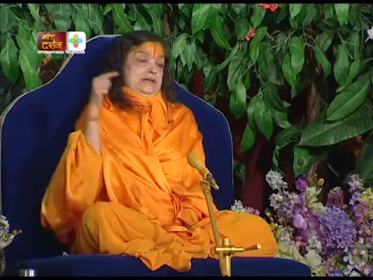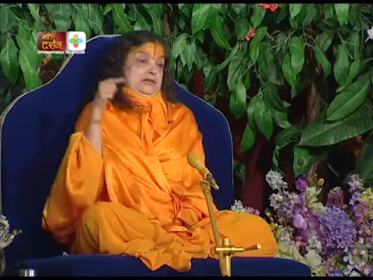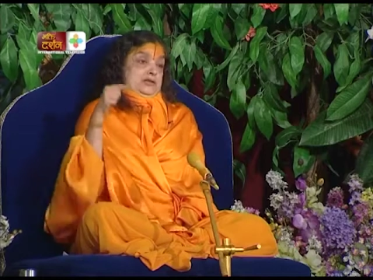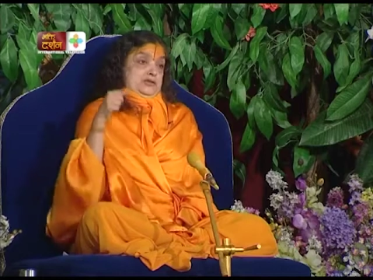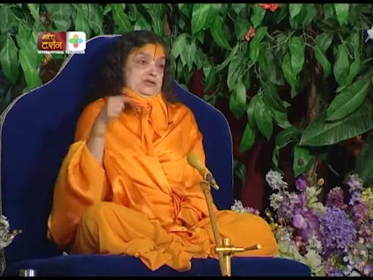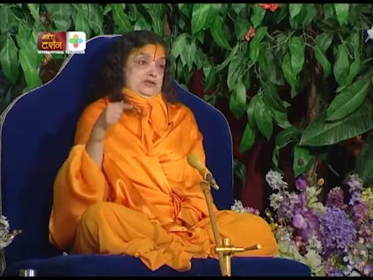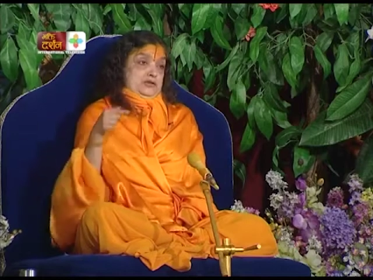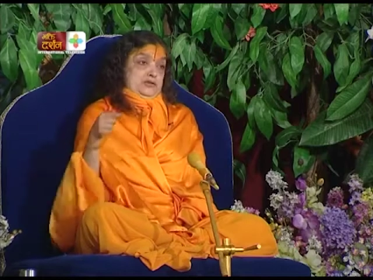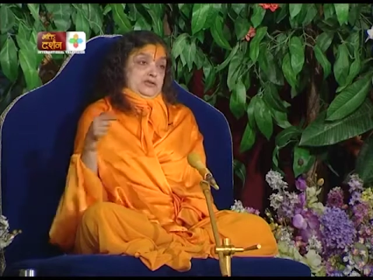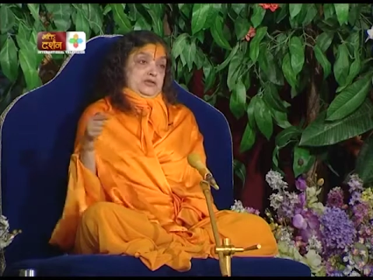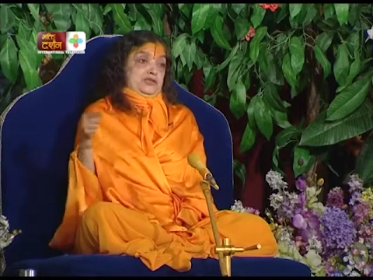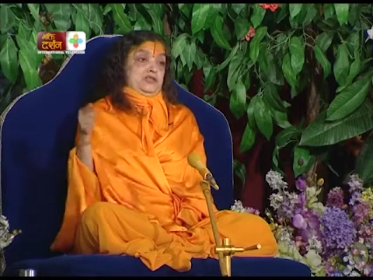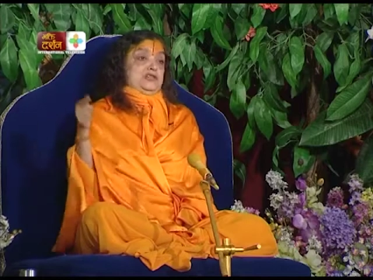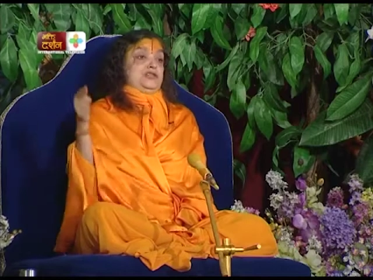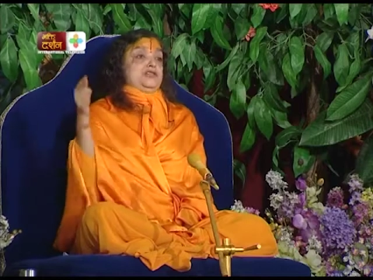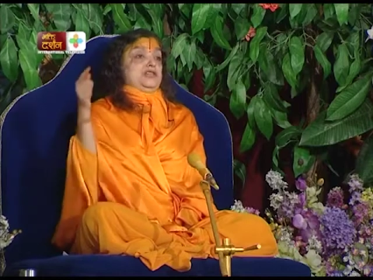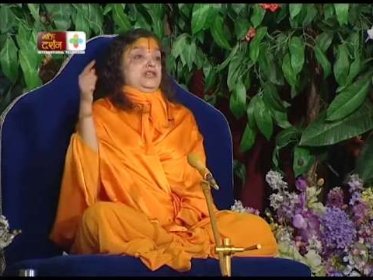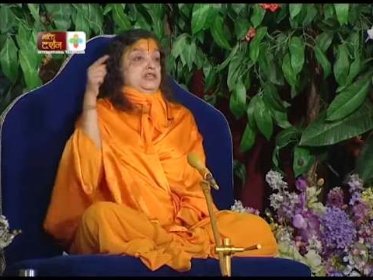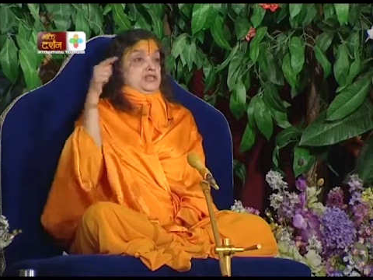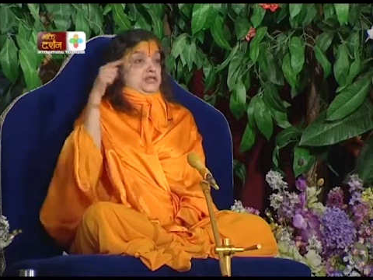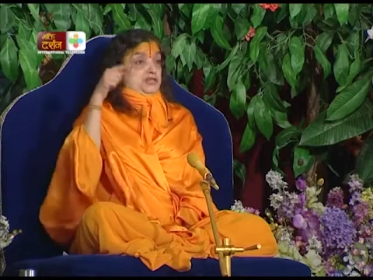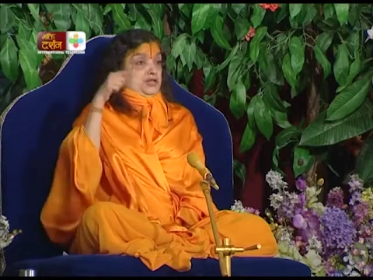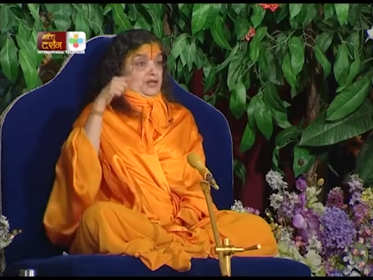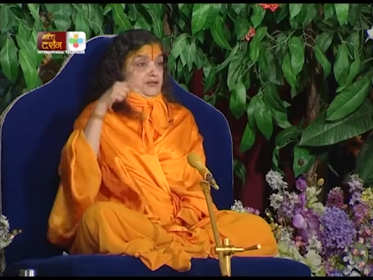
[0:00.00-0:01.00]
So
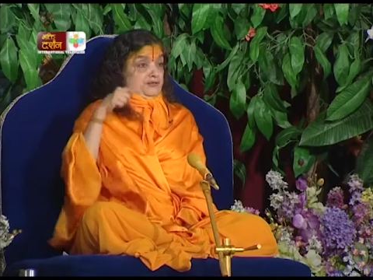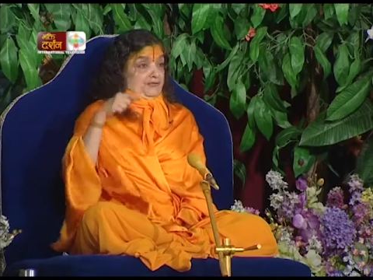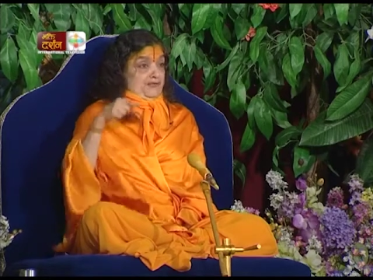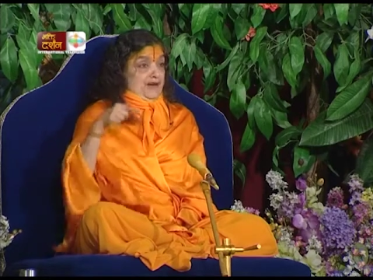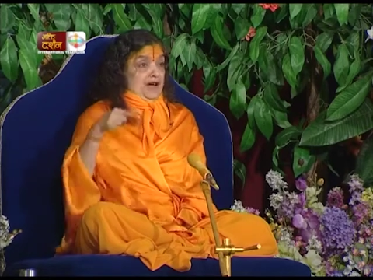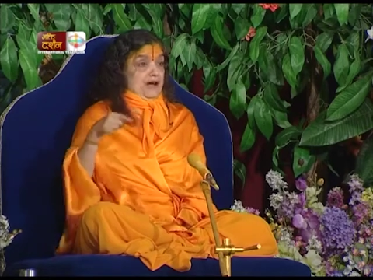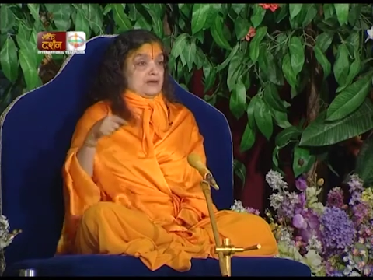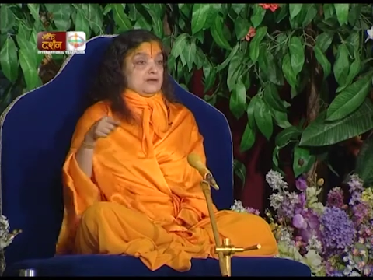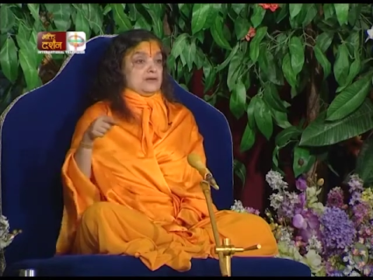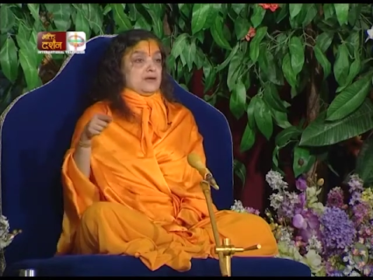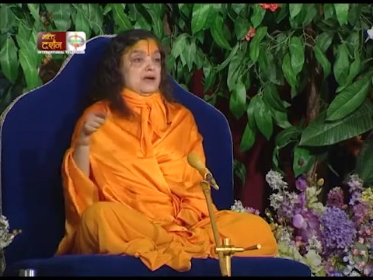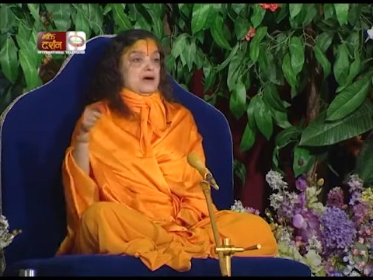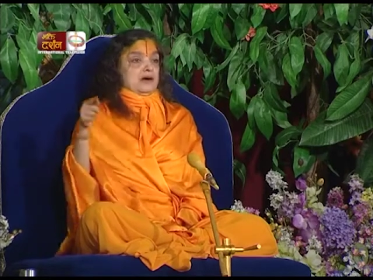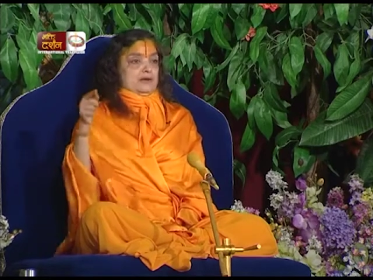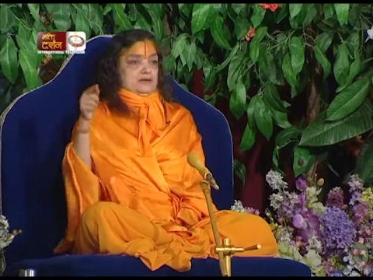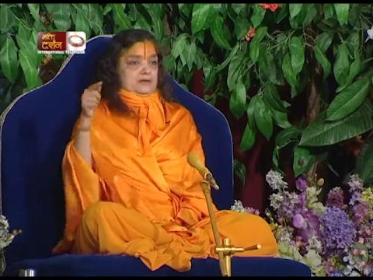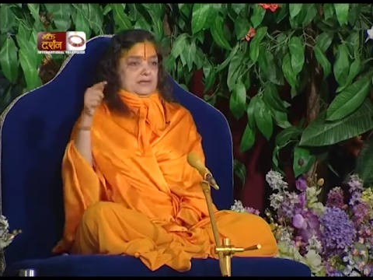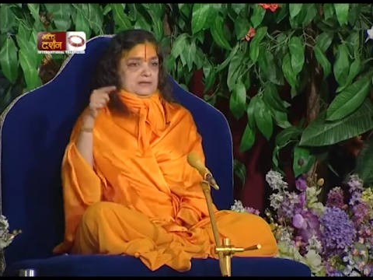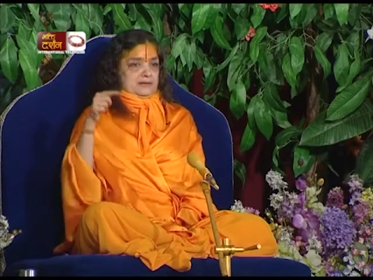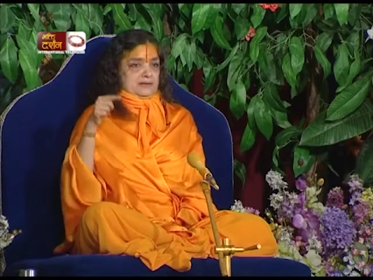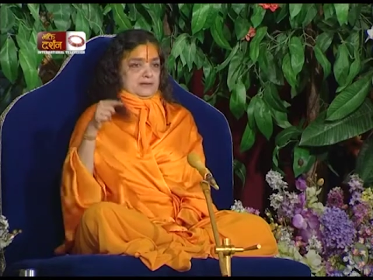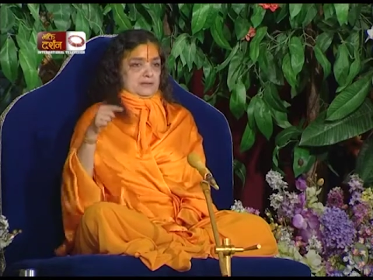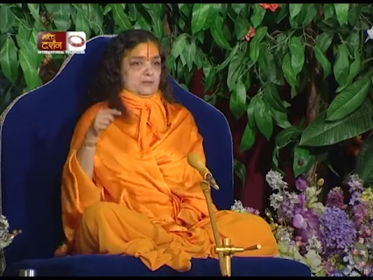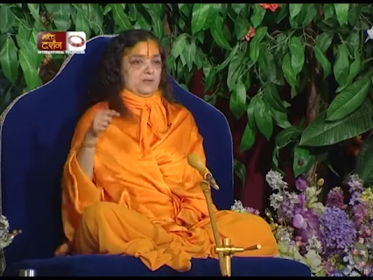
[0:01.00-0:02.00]
Yudhishthir found out
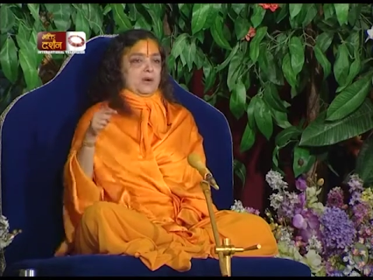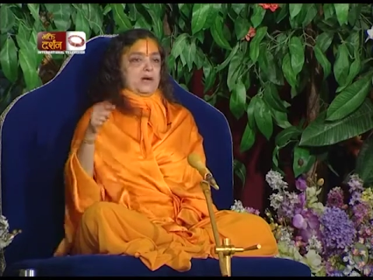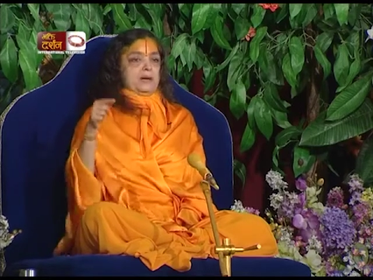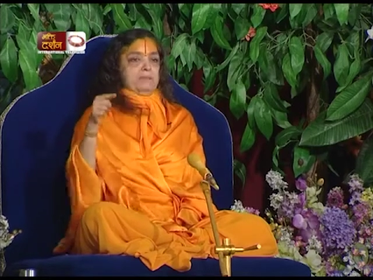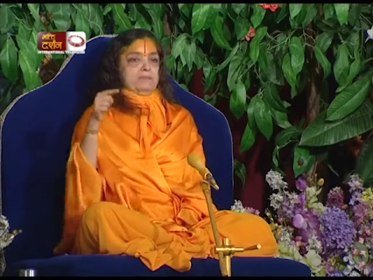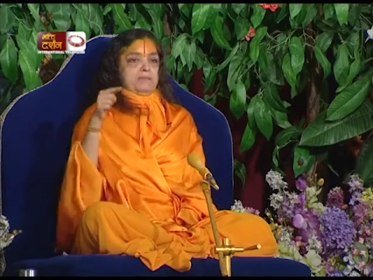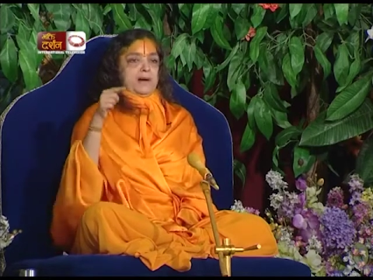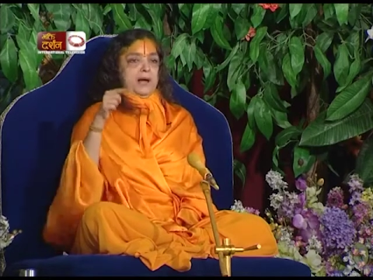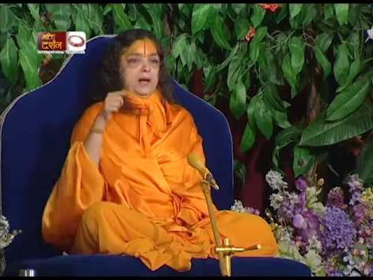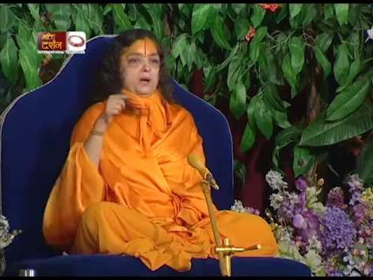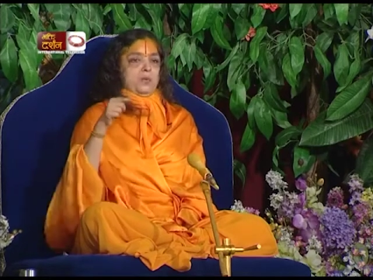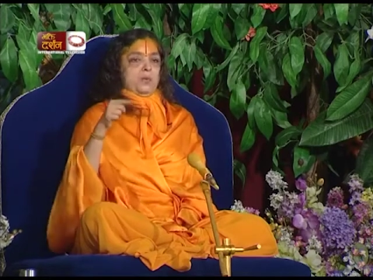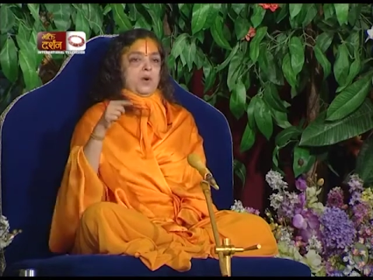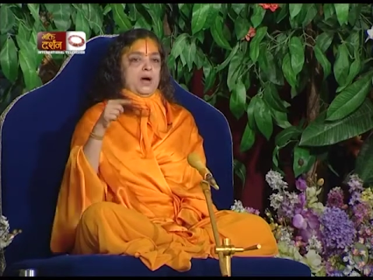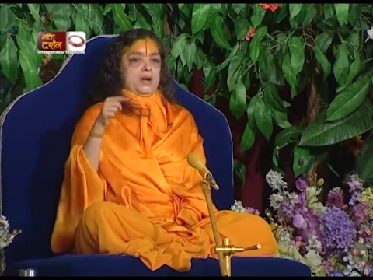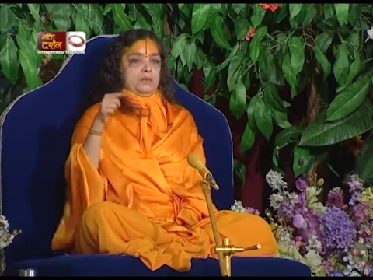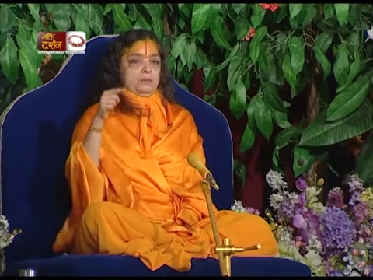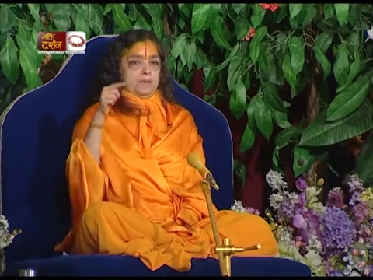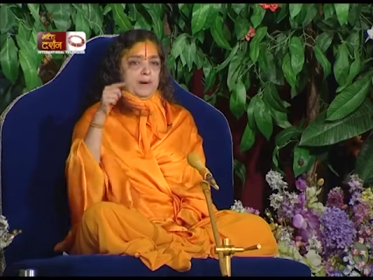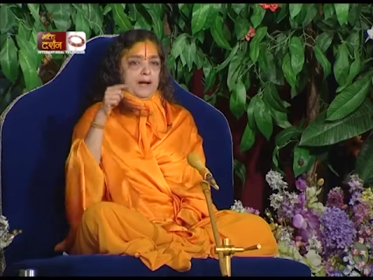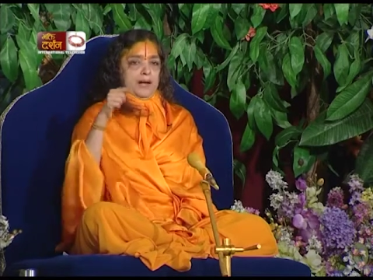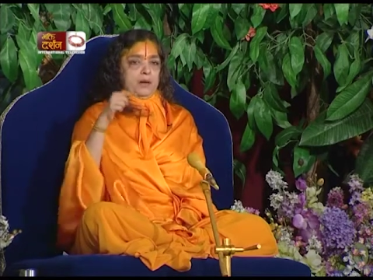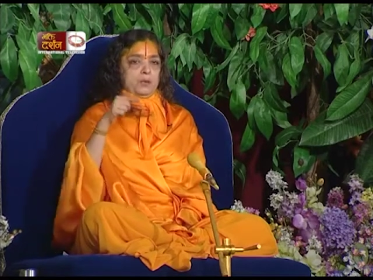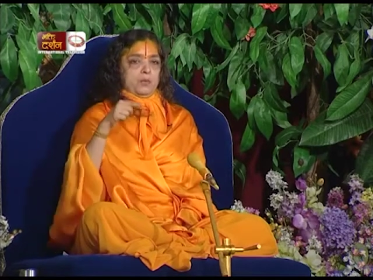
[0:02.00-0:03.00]
one by
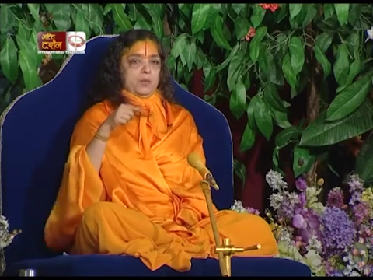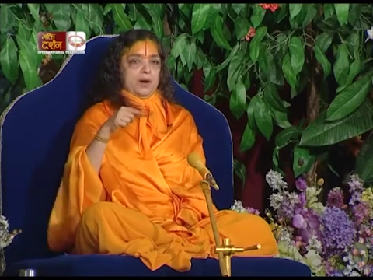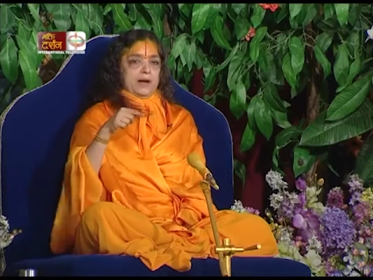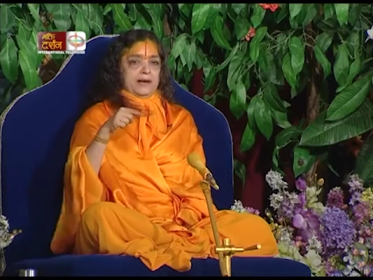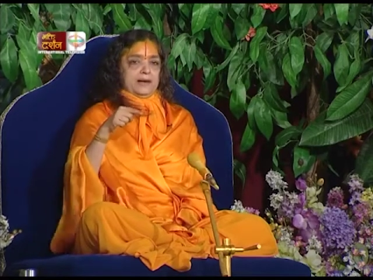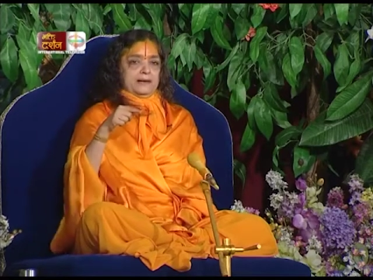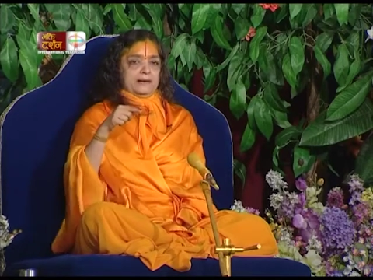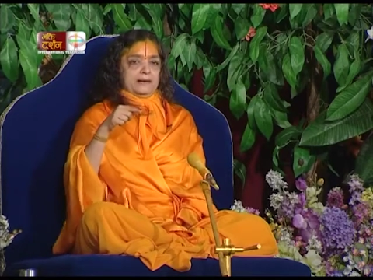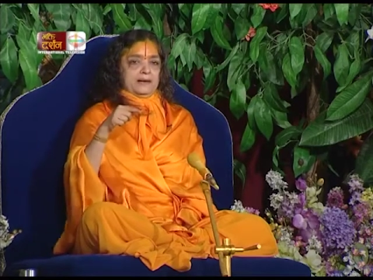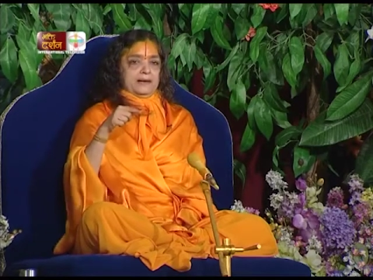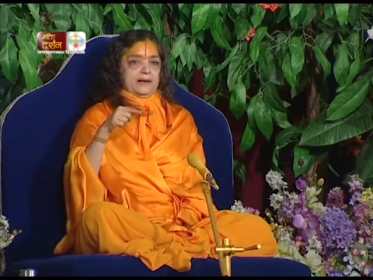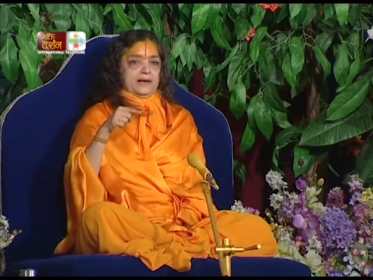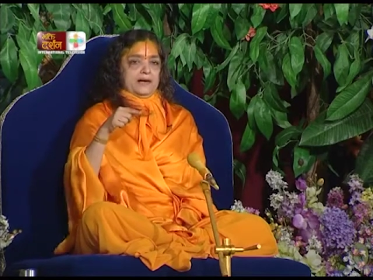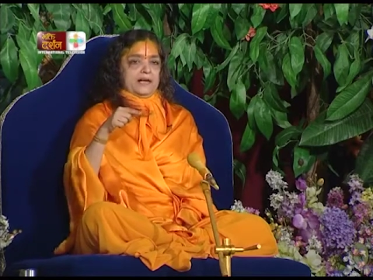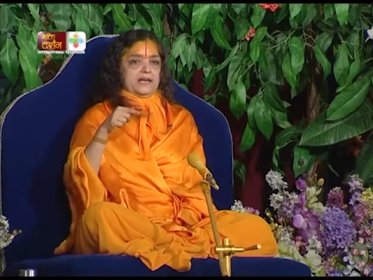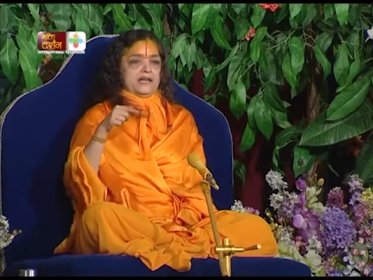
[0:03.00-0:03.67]
one by one.